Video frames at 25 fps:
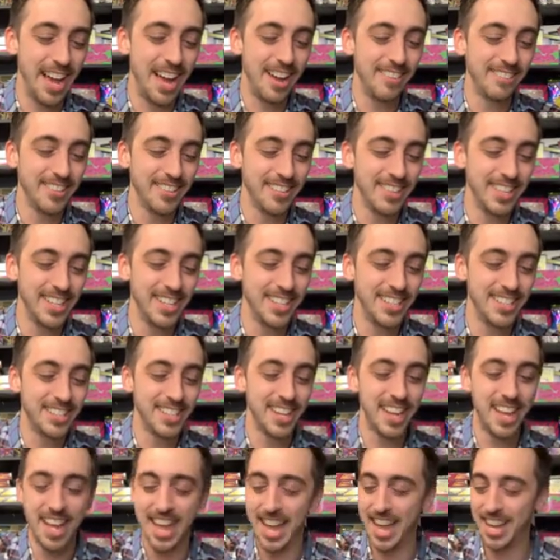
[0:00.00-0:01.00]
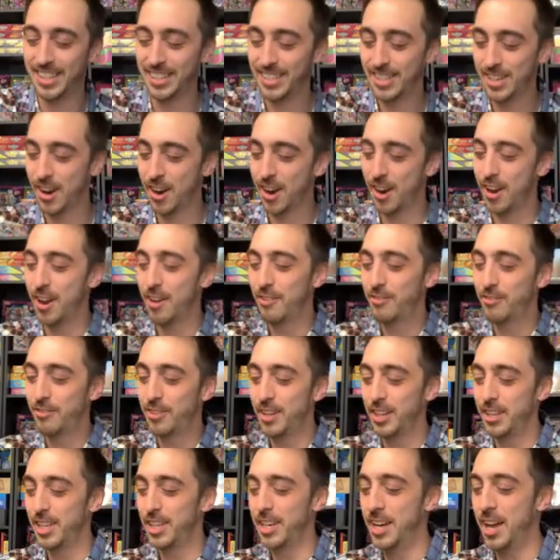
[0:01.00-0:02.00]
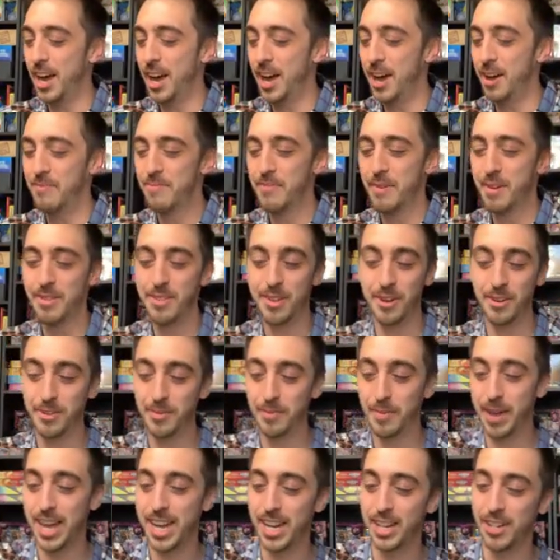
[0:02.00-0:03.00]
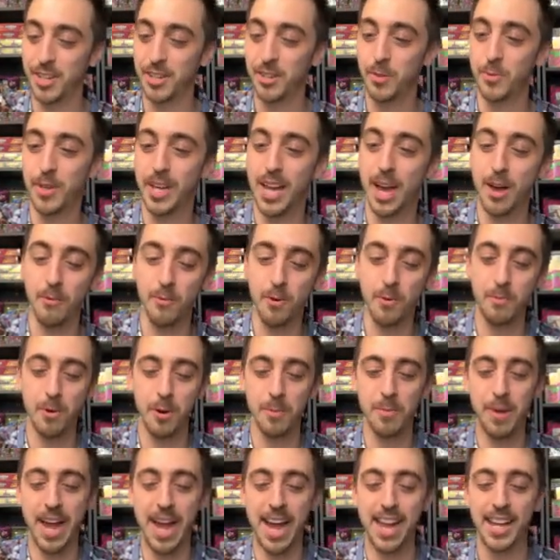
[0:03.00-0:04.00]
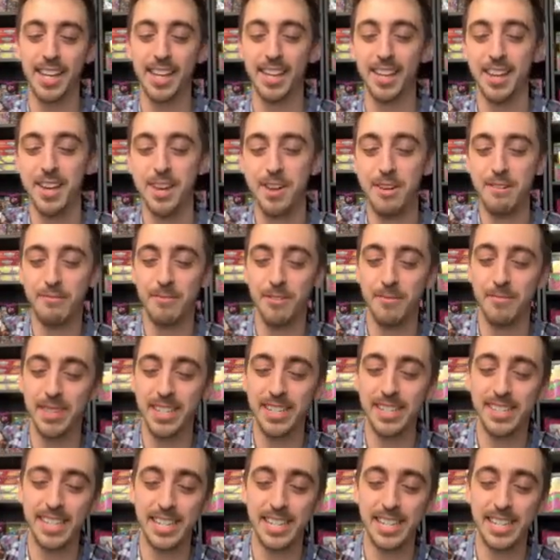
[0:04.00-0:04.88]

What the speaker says: after this and start filling up those pages. We got one more pack from this